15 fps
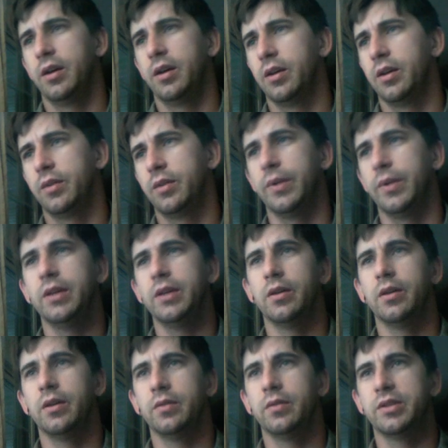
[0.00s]
Wait,
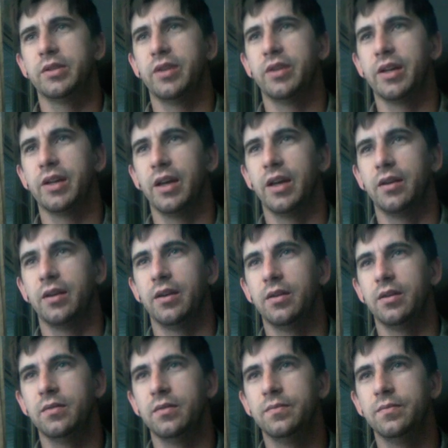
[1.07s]
no, let's try it again.
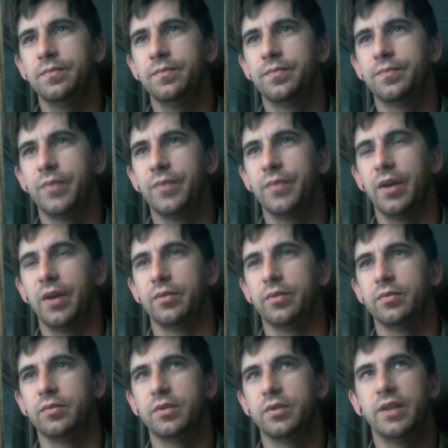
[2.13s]
No.
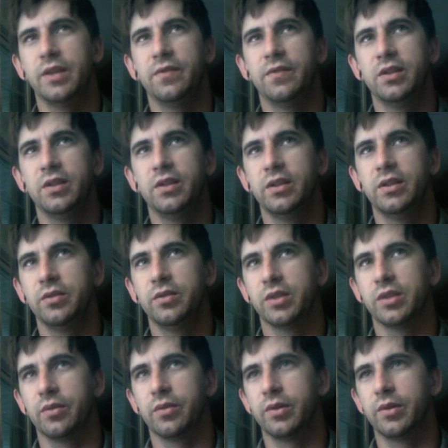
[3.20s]
Definitely using
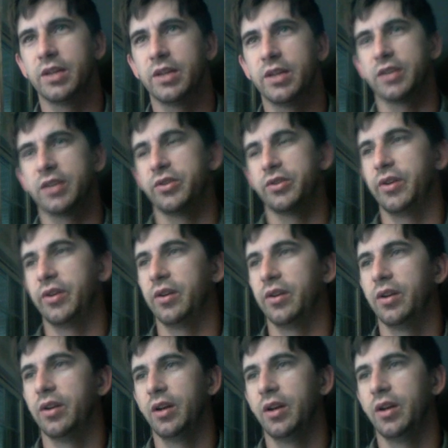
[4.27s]
the wrong texture here.
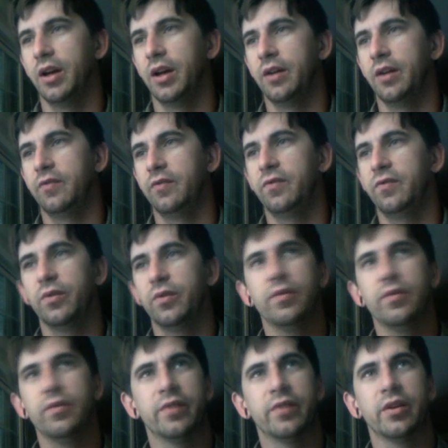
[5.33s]
Floor
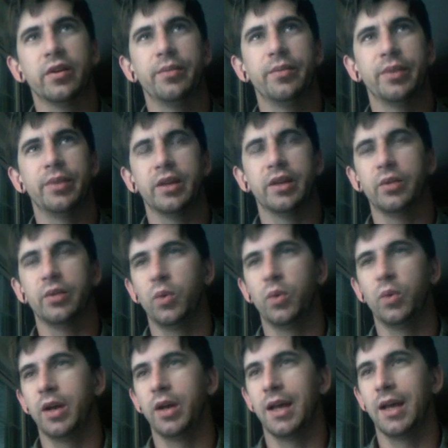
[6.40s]
variability
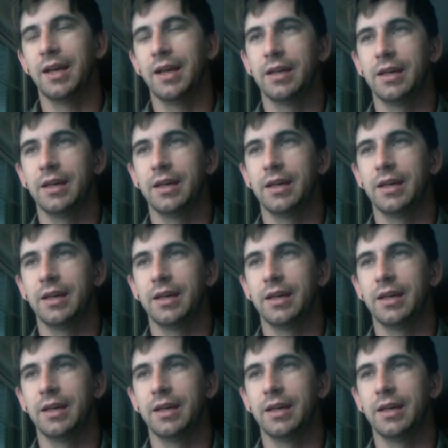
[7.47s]
1A.